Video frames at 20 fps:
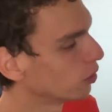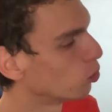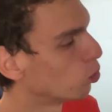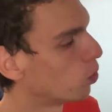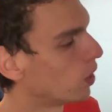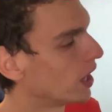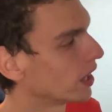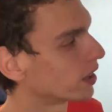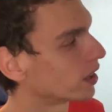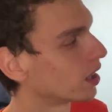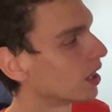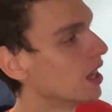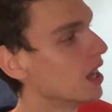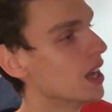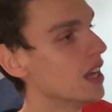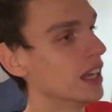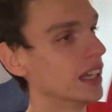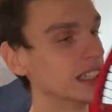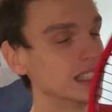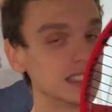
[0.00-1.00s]
what
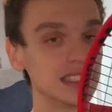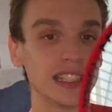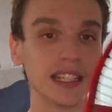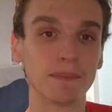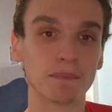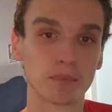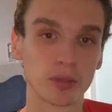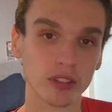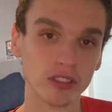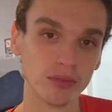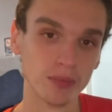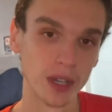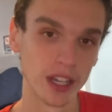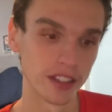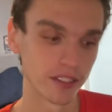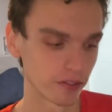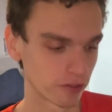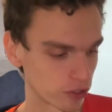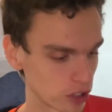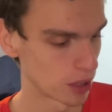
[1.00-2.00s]
is the
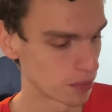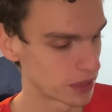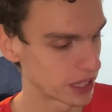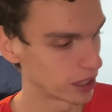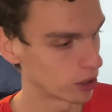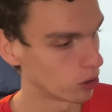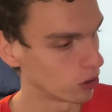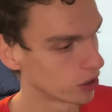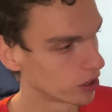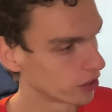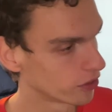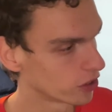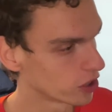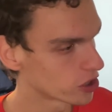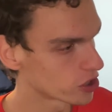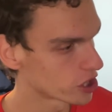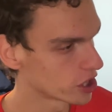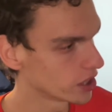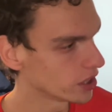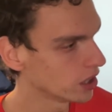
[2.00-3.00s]
improvement from the older
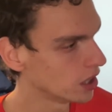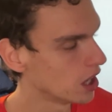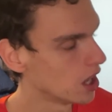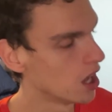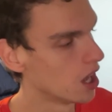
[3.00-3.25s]
version?